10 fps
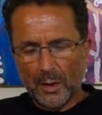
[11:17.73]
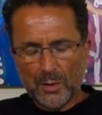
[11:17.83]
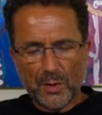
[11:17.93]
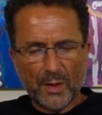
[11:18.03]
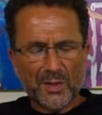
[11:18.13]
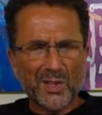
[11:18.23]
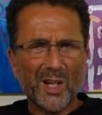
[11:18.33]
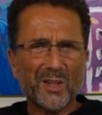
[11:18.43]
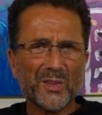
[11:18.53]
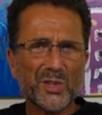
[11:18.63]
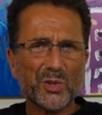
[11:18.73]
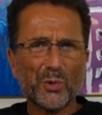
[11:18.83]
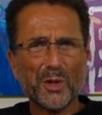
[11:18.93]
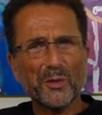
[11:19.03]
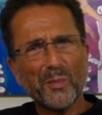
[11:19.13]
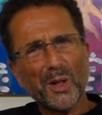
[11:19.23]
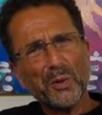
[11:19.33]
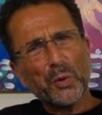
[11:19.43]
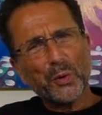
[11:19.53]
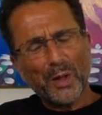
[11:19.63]
Actually, that's kind of the story of my
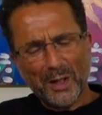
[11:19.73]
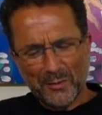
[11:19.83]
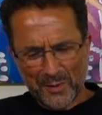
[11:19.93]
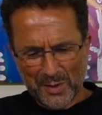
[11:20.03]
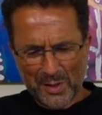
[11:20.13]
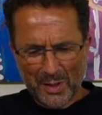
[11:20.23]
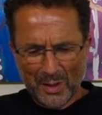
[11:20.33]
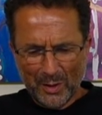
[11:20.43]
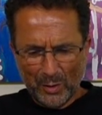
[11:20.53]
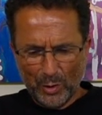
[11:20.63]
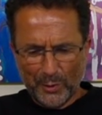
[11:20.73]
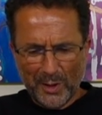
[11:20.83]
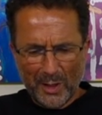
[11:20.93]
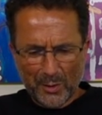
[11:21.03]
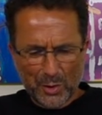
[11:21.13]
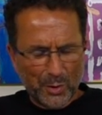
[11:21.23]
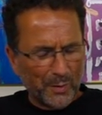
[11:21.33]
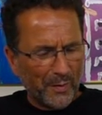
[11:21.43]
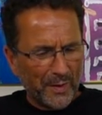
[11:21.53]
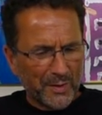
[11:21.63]
whole life is learning how to
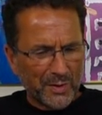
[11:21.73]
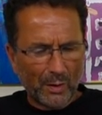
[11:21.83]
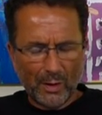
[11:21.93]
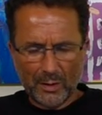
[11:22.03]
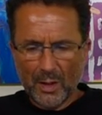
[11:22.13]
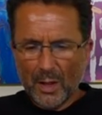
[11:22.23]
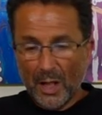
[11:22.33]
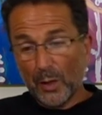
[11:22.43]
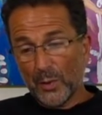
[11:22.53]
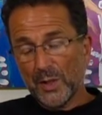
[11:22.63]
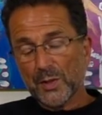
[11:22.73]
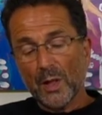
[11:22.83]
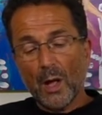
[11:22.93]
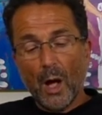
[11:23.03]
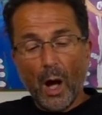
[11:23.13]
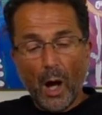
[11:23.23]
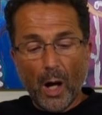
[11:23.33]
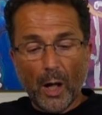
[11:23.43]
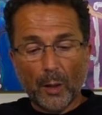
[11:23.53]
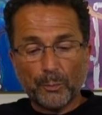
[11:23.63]
turn things on. Anyways,
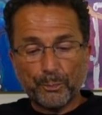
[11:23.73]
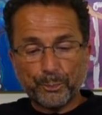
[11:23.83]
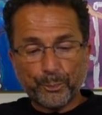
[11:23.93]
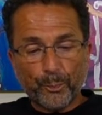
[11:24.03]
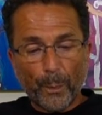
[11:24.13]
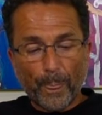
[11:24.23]
um,